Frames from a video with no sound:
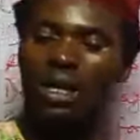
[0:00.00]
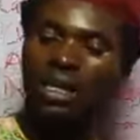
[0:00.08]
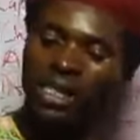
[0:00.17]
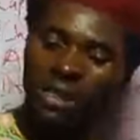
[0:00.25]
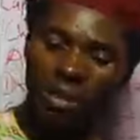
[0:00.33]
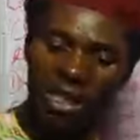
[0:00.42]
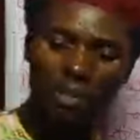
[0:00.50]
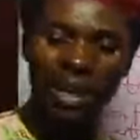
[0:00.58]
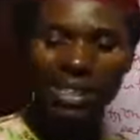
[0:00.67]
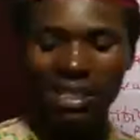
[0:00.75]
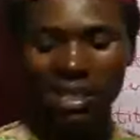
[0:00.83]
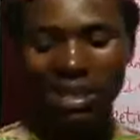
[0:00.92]
Its
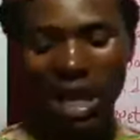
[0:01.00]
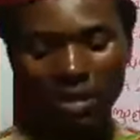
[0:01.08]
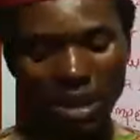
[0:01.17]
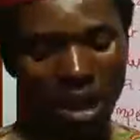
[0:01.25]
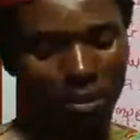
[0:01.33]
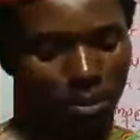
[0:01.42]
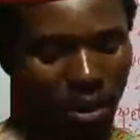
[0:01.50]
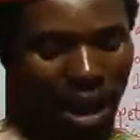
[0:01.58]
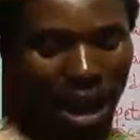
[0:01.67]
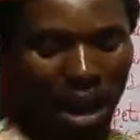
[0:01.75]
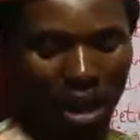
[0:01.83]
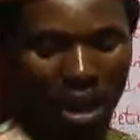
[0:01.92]
multi-party system is a
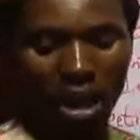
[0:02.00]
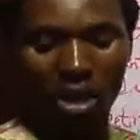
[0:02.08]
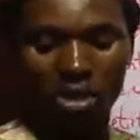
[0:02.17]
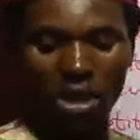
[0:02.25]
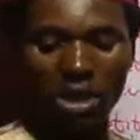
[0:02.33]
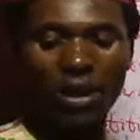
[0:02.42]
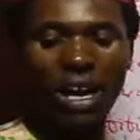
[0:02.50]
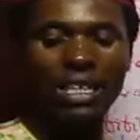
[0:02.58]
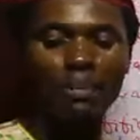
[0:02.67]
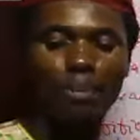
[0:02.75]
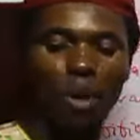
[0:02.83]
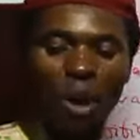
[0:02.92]
play to divide
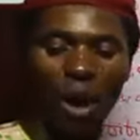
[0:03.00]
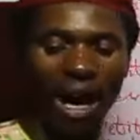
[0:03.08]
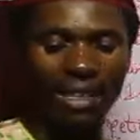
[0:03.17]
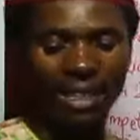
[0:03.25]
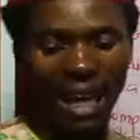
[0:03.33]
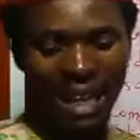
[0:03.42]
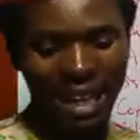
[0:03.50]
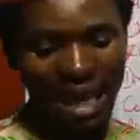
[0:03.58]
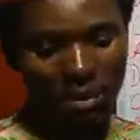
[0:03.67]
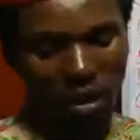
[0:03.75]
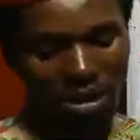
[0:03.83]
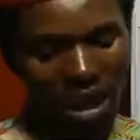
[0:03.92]
the poor and scatter
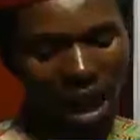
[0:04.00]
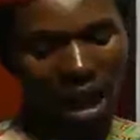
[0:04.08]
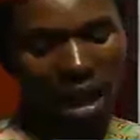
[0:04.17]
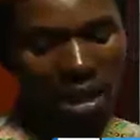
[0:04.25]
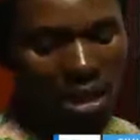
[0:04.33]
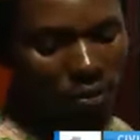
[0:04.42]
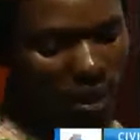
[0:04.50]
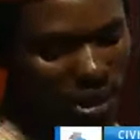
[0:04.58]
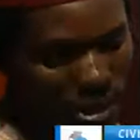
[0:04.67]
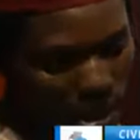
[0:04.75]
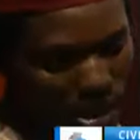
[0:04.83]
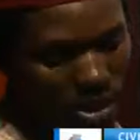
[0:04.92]
them under different
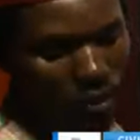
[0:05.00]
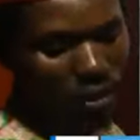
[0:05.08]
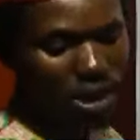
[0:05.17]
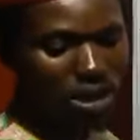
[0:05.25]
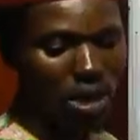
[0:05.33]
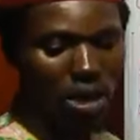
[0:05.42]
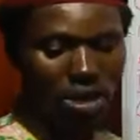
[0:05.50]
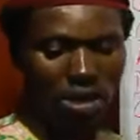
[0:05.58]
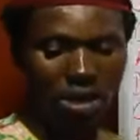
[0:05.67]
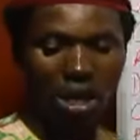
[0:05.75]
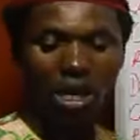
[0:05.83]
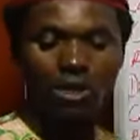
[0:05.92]
shades of
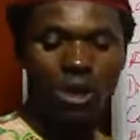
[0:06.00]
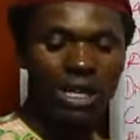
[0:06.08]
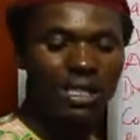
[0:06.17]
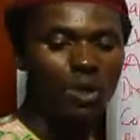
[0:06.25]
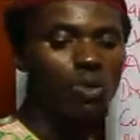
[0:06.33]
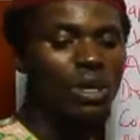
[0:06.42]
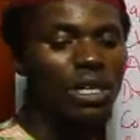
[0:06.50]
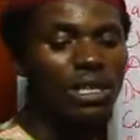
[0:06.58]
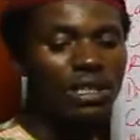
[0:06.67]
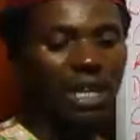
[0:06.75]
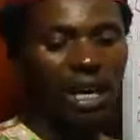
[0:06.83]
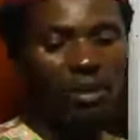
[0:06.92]
ideologies so as to
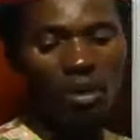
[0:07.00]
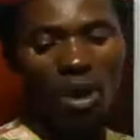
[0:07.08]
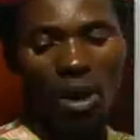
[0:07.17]
weaken them